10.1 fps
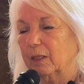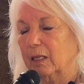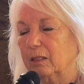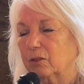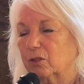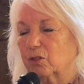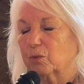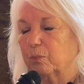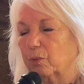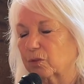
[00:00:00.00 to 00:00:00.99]
And it
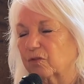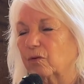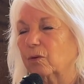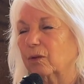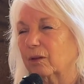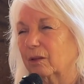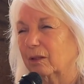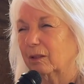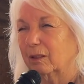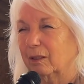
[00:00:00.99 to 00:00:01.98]
just pours forth
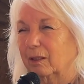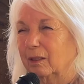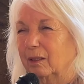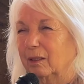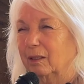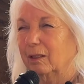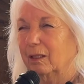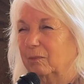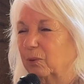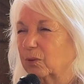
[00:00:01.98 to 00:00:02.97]

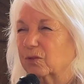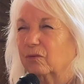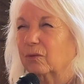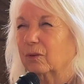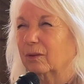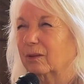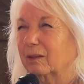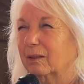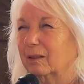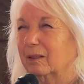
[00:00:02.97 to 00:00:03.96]
and pours forth
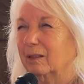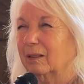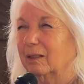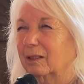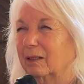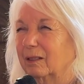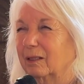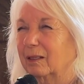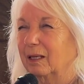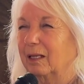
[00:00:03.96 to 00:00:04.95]

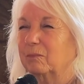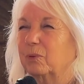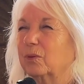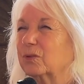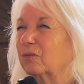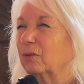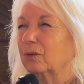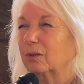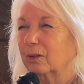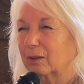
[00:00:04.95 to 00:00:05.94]
and pours
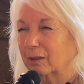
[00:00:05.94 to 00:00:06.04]
forth